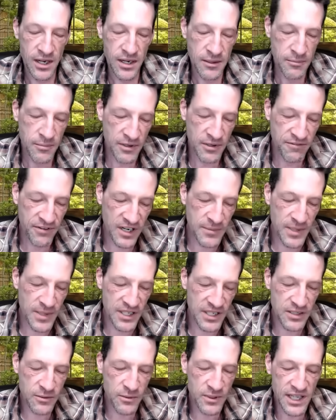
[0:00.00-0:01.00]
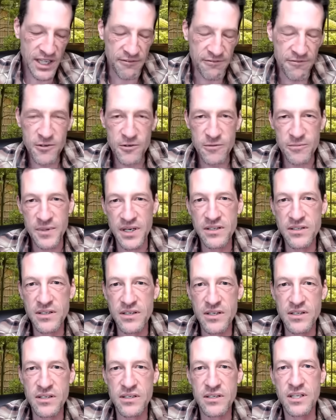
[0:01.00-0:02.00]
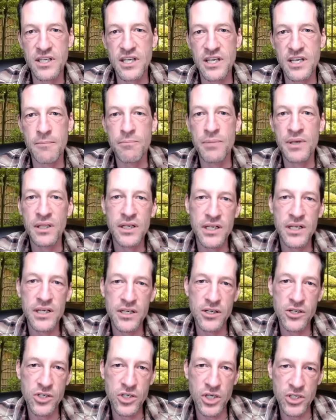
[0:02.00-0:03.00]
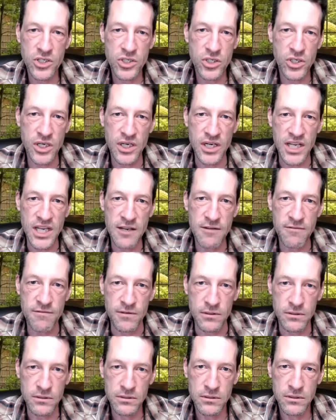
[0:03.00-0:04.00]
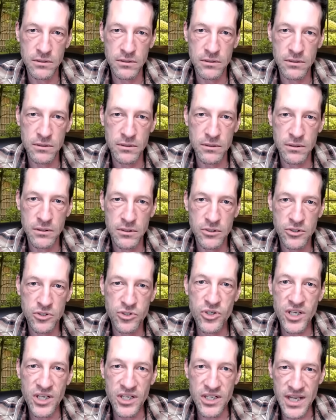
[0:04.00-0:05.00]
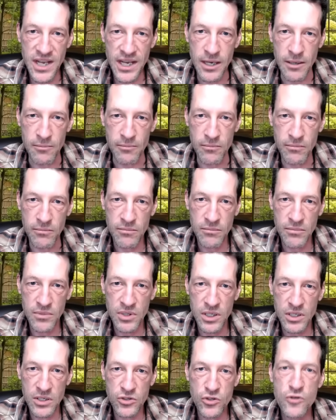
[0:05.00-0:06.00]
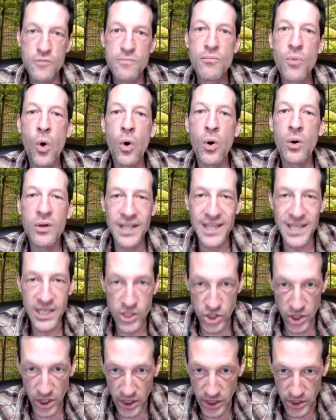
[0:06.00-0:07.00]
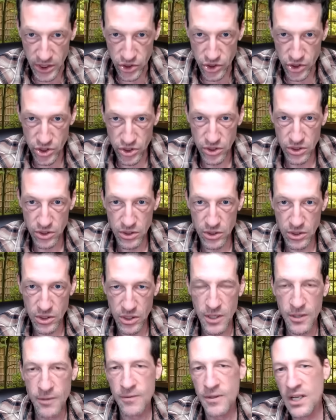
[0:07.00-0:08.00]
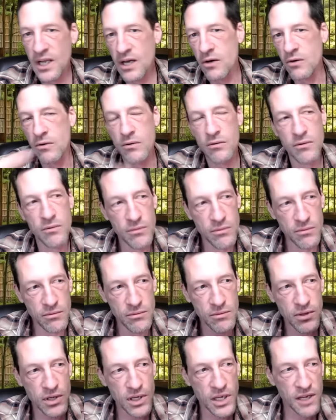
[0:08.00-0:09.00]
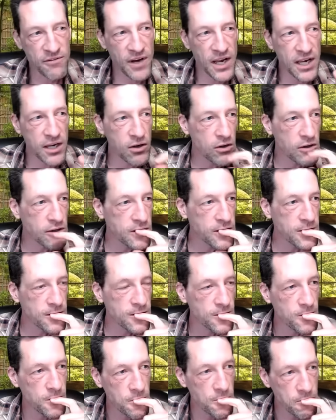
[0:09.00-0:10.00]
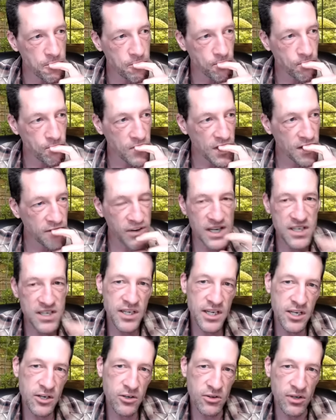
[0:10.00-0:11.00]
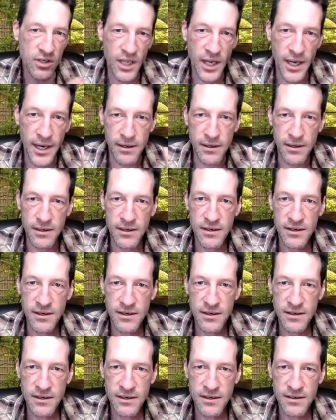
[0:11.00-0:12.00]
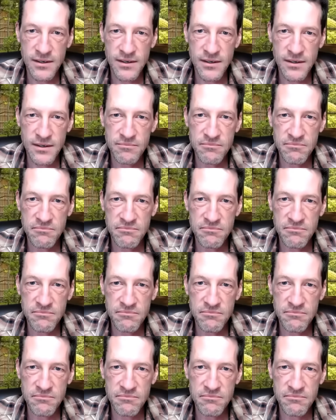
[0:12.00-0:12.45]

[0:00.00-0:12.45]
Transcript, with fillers: But fundamentally, what that fruit means is the ability to judge good and evil, to condemn, to morally judge. Now, mm-hmm. if I call you, if I say you're a liar, mm-hmm.